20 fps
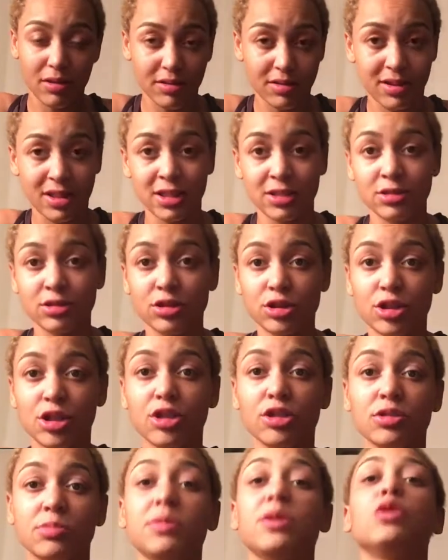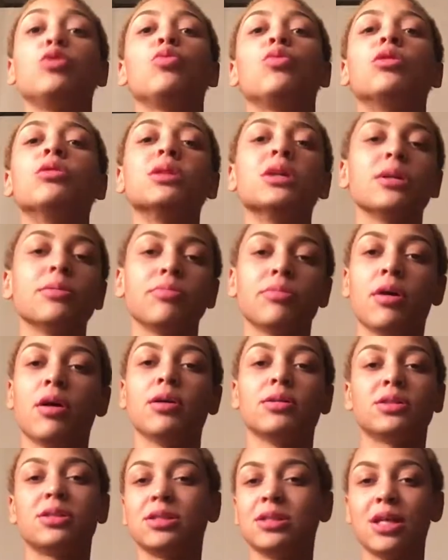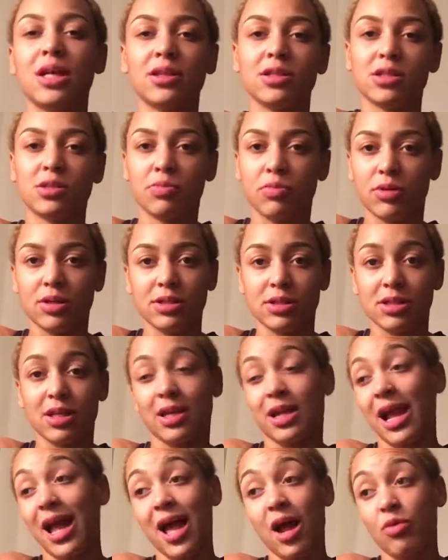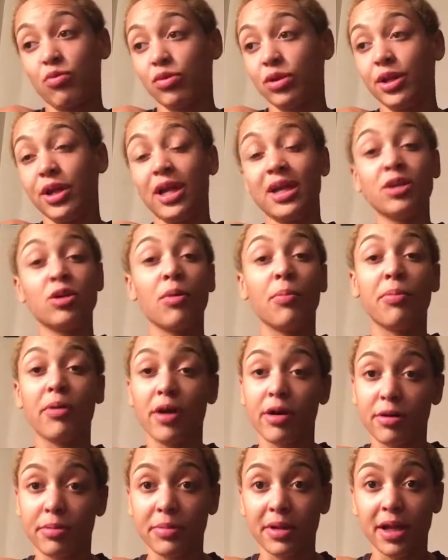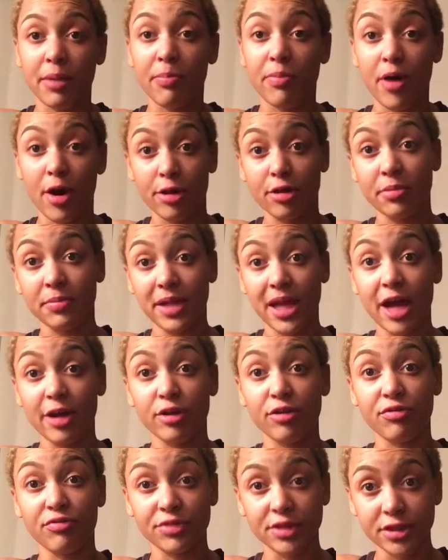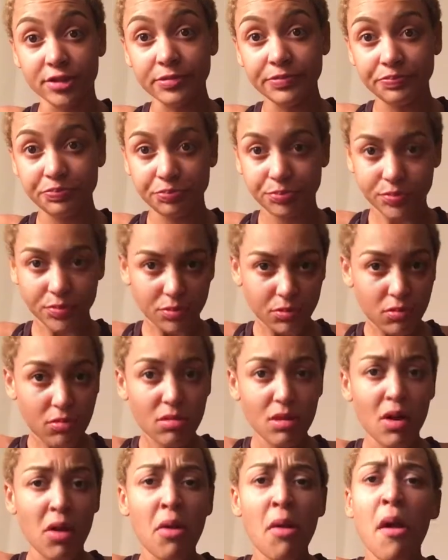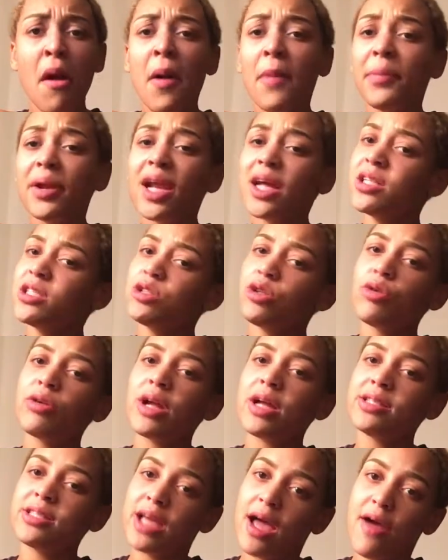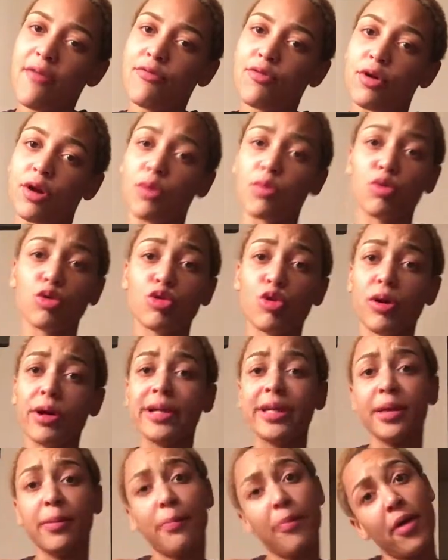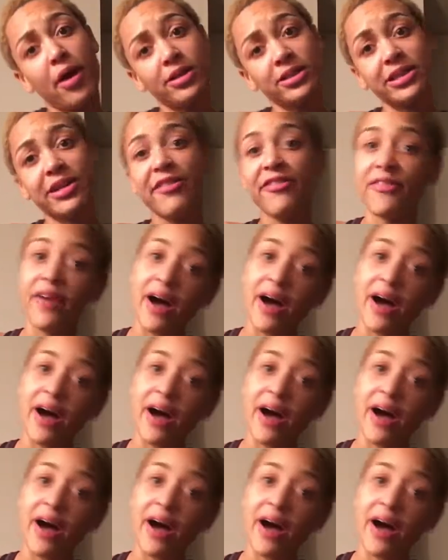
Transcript: then excuse me, you will get blocked. Because at this point, it's like, it don't bother me how you feel. But I just don't got time for it. We're going to keep positive